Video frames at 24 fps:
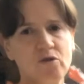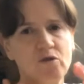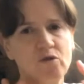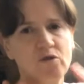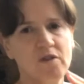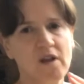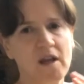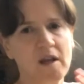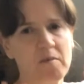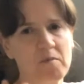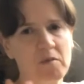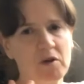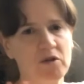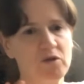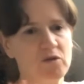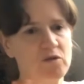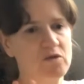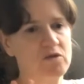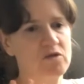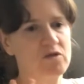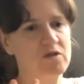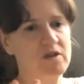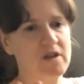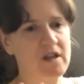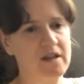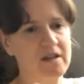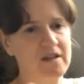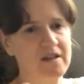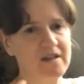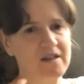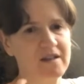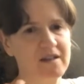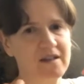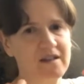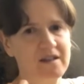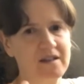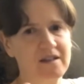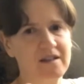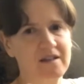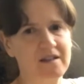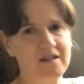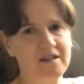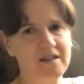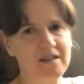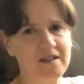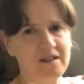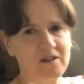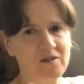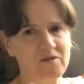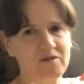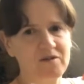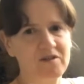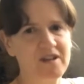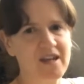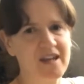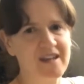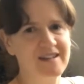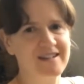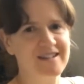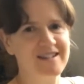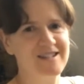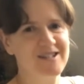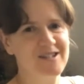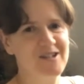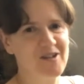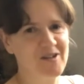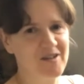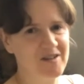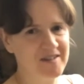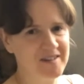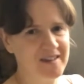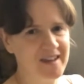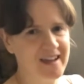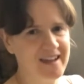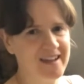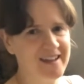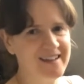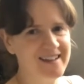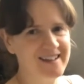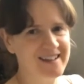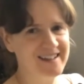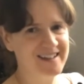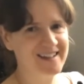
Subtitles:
your neck muscles get stuck there